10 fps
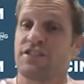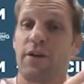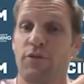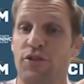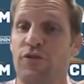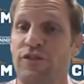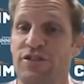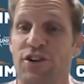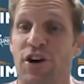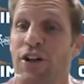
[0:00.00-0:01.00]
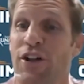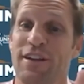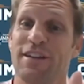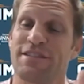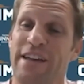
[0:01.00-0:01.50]
staying with you, Vishal,
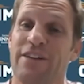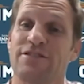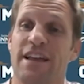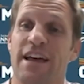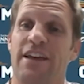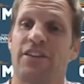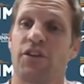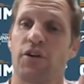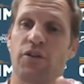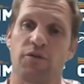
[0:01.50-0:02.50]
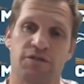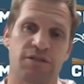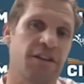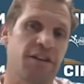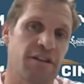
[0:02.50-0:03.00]
it sounds like
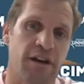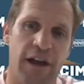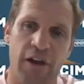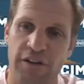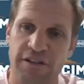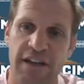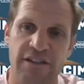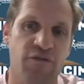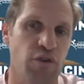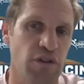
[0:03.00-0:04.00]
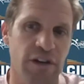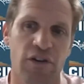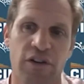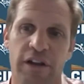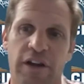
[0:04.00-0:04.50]
there's need. Eric is asking for a
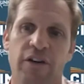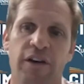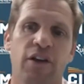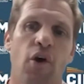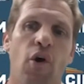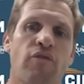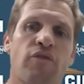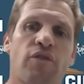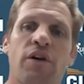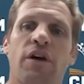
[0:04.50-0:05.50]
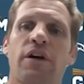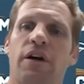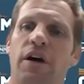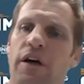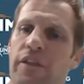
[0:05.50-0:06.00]
little clarity over
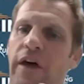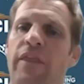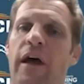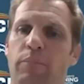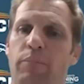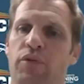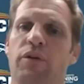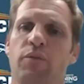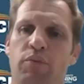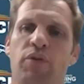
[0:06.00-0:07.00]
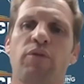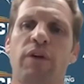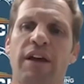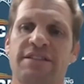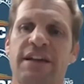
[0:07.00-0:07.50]
that
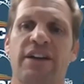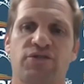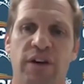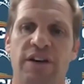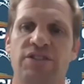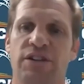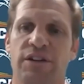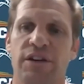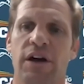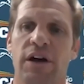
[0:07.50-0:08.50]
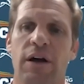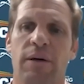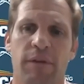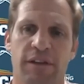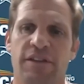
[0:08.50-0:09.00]
pre-race hydration
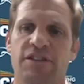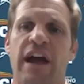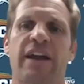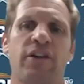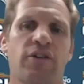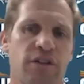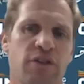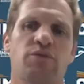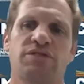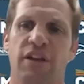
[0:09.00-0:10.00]
in the chat here. You were